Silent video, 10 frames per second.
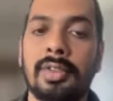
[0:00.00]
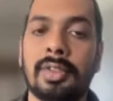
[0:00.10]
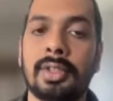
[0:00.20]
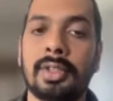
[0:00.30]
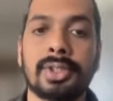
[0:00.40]

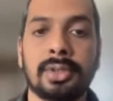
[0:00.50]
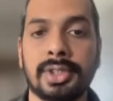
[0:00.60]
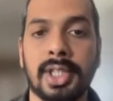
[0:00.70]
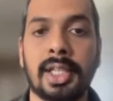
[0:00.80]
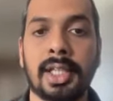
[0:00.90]
given those
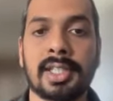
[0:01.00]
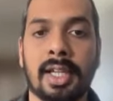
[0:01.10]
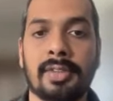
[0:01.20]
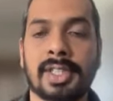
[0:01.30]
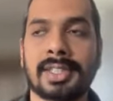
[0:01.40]
details,
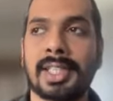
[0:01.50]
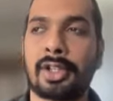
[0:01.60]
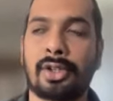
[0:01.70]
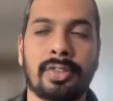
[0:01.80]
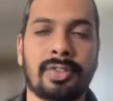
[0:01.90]
and I've just
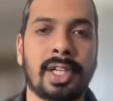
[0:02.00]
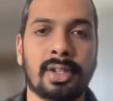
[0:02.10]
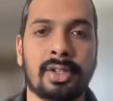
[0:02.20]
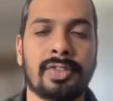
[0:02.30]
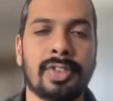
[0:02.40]
said coffee,
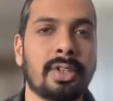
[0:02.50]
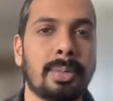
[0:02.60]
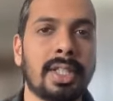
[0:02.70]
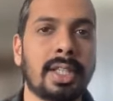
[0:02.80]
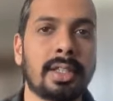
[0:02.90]
and coffee
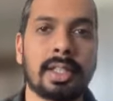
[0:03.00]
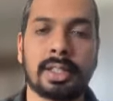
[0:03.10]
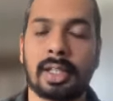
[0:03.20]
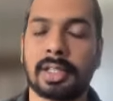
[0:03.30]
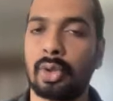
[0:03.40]
could mean
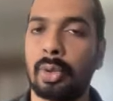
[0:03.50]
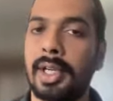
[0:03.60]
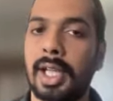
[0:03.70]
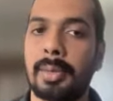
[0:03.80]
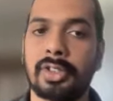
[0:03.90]
anything. There are so
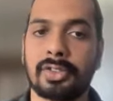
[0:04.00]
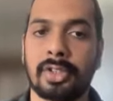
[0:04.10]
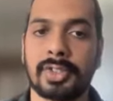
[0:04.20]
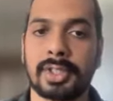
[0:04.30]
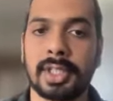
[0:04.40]
many types of
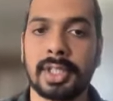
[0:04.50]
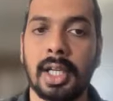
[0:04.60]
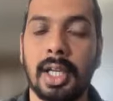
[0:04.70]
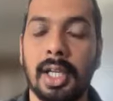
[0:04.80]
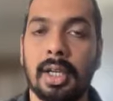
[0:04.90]
coffees.
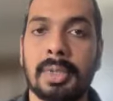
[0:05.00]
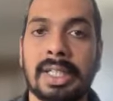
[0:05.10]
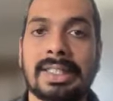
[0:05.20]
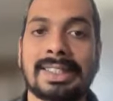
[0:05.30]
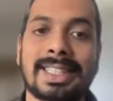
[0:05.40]

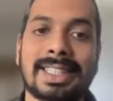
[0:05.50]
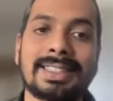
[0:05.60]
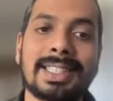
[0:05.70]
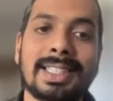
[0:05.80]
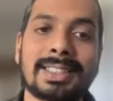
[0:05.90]
But in the
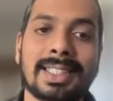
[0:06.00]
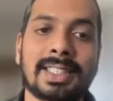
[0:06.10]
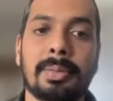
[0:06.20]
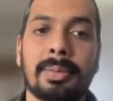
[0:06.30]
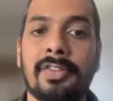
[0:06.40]
second sentence, I
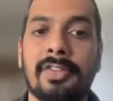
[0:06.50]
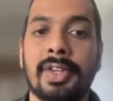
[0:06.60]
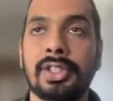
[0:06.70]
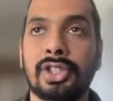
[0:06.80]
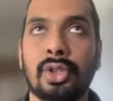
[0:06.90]
said my
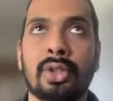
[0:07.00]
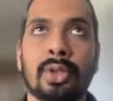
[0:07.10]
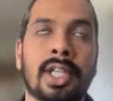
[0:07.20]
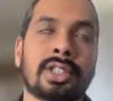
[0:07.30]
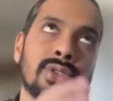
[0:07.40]
friend John.
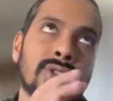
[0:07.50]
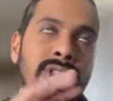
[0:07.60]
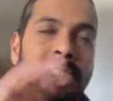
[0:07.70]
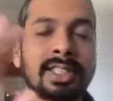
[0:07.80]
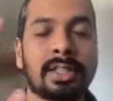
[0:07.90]
Okay, so you
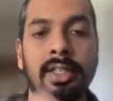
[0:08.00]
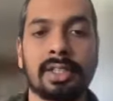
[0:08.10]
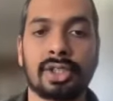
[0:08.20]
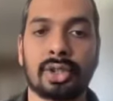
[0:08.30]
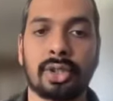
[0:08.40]
see a
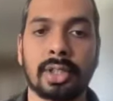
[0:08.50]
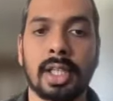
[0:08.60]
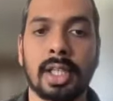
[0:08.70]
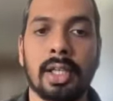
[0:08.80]
certain John